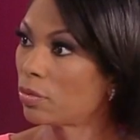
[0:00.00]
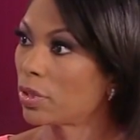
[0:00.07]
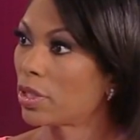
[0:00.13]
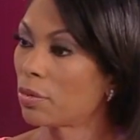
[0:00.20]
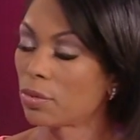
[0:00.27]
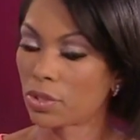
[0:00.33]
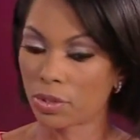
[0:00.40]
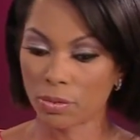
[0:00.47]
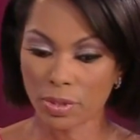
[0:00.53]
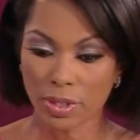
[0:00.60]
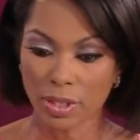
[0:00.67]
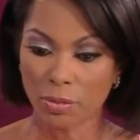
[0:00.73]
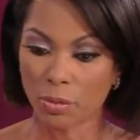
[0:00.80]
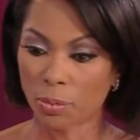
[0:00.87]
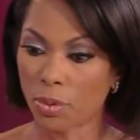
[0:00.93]
what they were doing
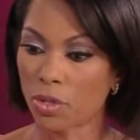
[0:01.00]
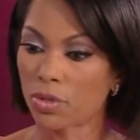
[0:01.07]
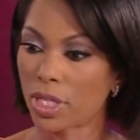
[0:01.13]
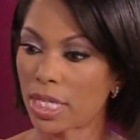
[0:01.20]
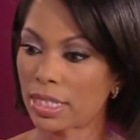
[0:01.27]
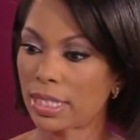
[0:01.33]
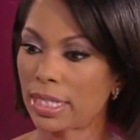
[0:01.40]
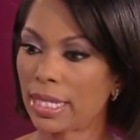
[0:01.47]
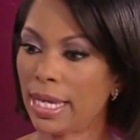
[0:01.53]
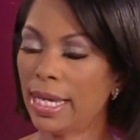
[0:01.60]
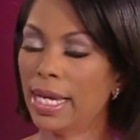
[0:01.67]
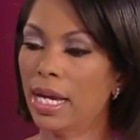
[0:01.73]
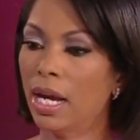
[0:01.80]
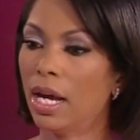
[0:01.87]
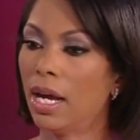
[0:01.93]
and they were protesting.
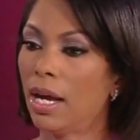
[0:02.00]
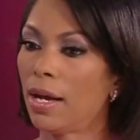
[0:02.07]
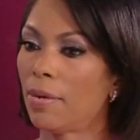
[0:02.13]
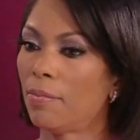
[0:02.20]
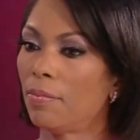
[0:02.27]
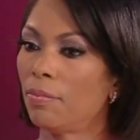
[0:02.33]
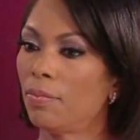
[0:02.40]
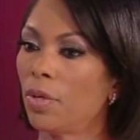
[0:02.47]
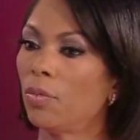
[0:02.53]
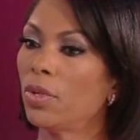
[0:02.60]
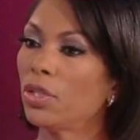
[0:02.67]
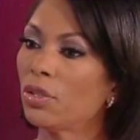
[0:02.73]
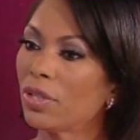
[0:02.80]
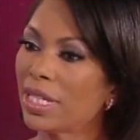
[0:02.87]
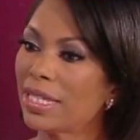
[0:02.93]
But
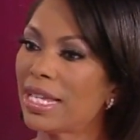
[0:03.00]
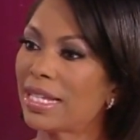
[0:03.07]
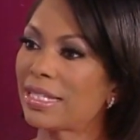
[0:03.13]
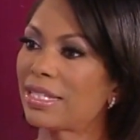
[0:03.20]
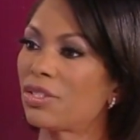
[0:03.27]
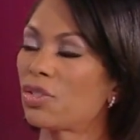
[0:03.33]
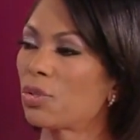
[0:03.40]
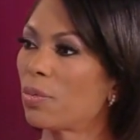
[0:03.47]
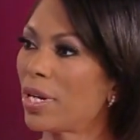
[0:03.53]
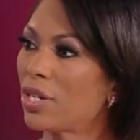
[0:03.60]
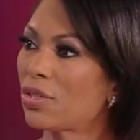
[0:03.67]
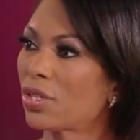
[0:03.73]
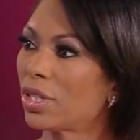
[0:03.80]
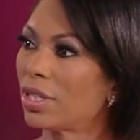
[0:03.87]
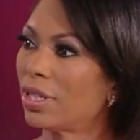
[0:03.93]
when you're in that
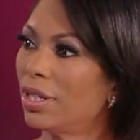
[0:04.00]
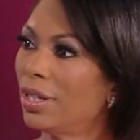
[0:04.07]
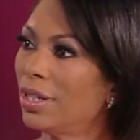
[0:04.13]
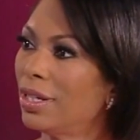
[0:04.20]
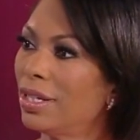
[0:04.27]
situation,